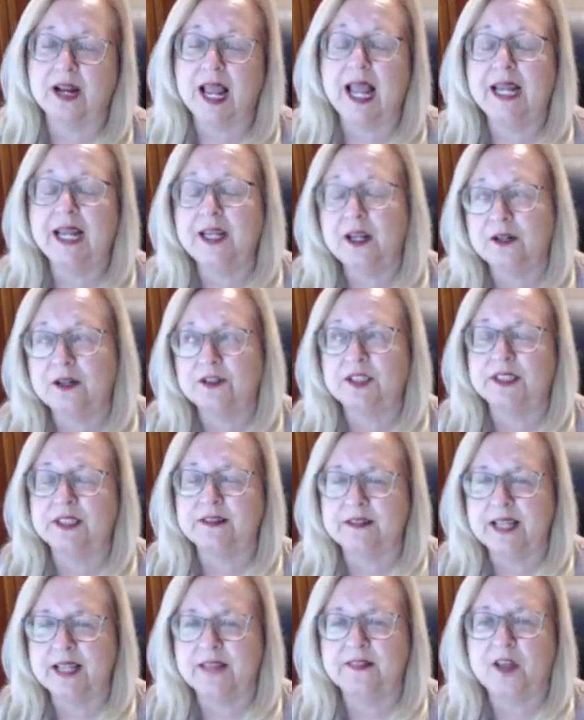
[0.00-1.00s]
I know,
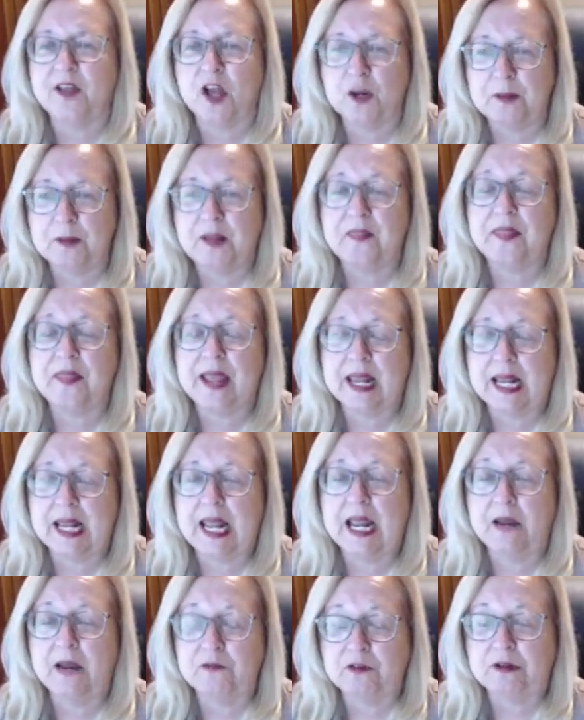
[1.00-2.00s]
Chesney. I thought about that
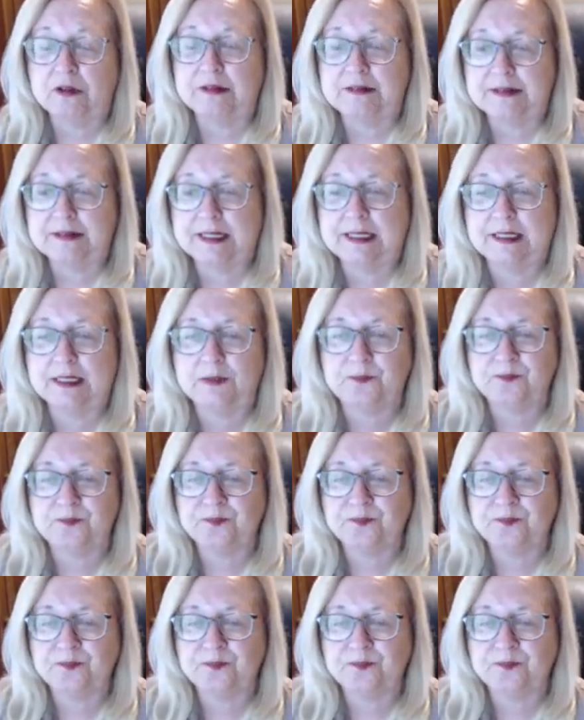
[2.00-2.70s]
after I said it.